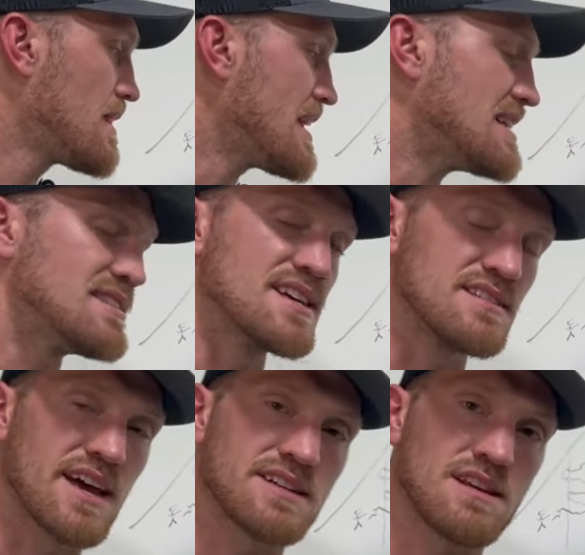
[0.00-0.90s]
it's the
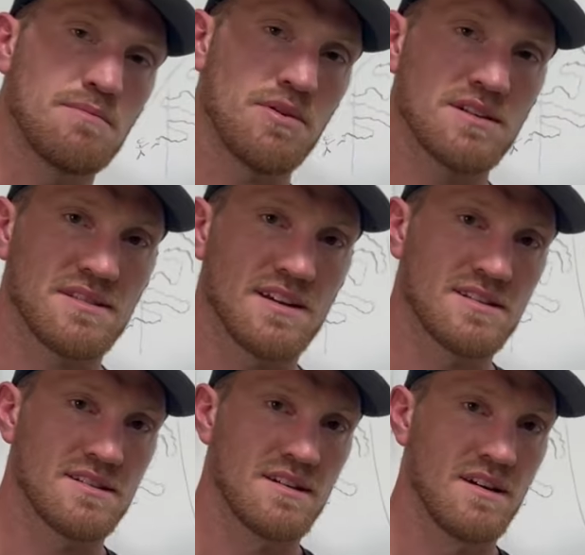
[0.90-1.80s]
exact same
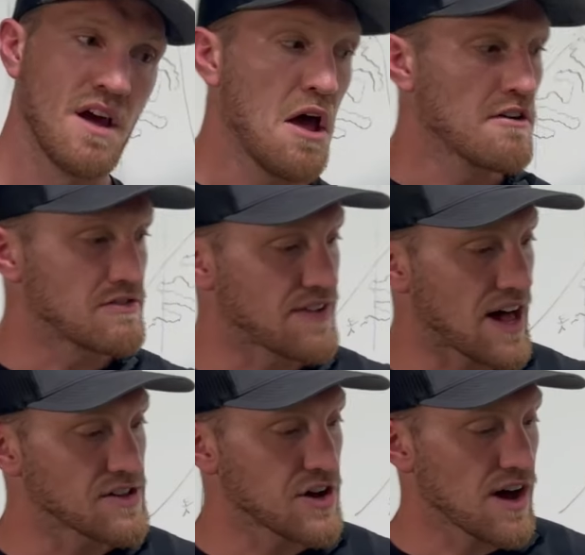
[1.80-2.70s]
process.
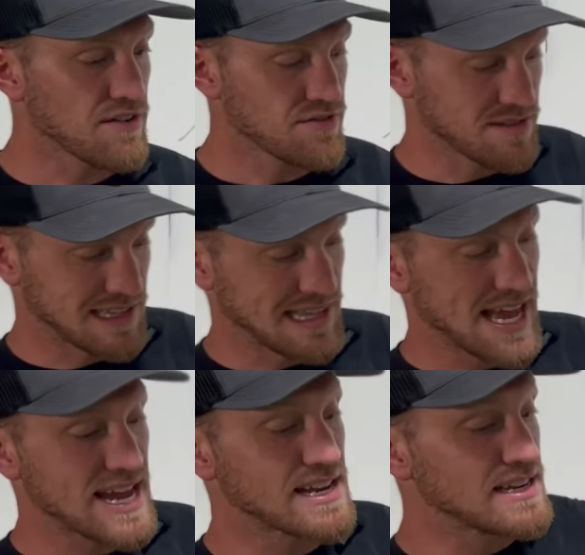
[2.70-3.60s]
Foul it off,
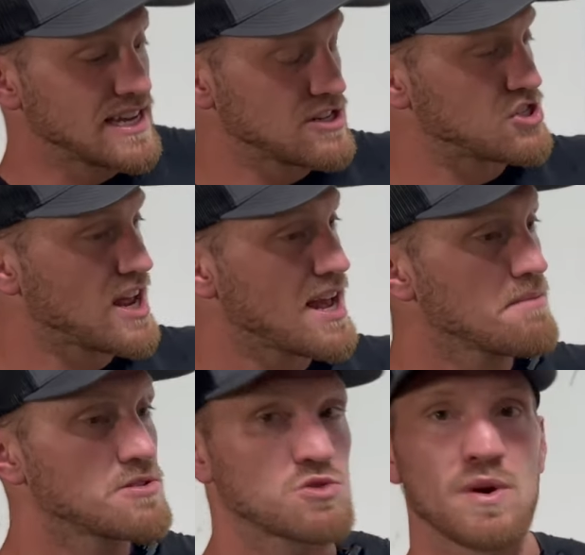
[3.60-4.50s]
late. Get
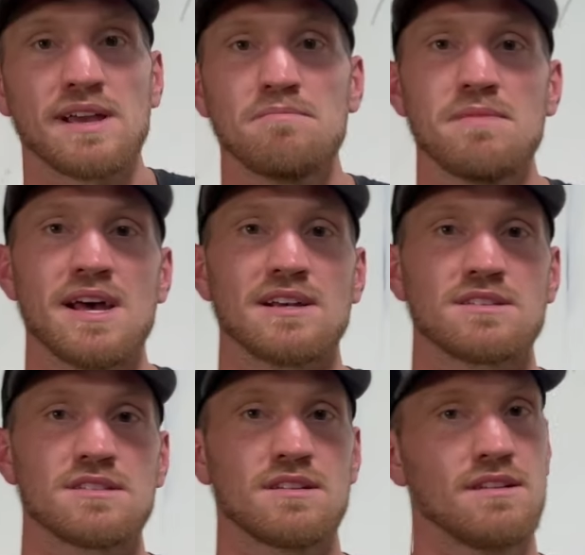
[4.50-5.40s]
jammed, swing and
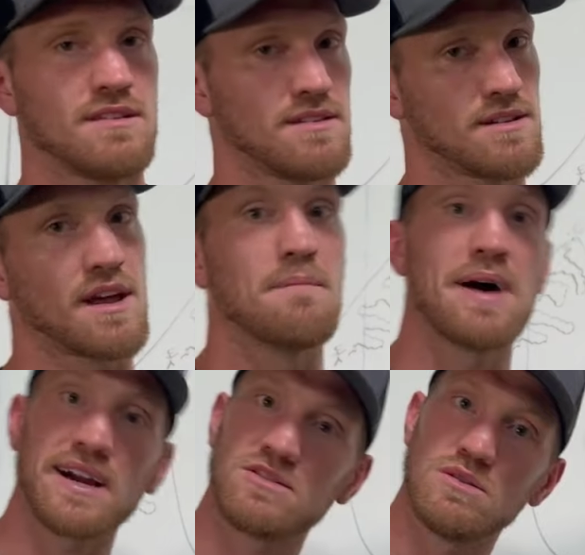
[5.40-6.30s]
miss. Come
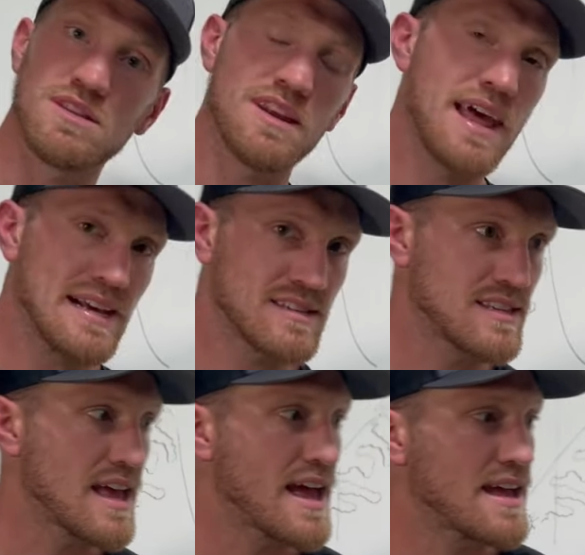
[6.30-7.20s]
back to it the next
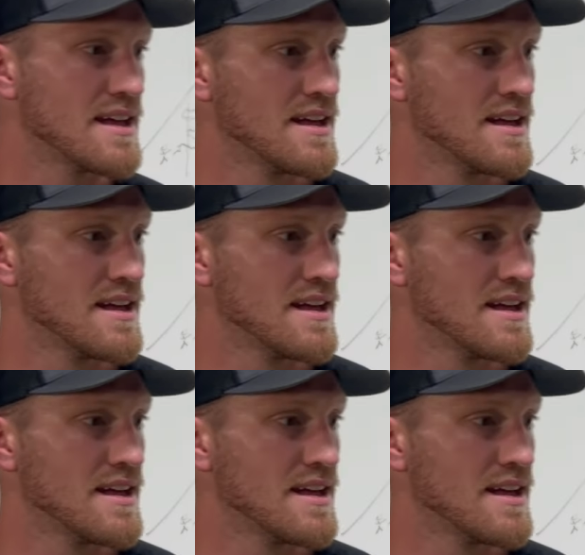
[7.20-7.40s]
day.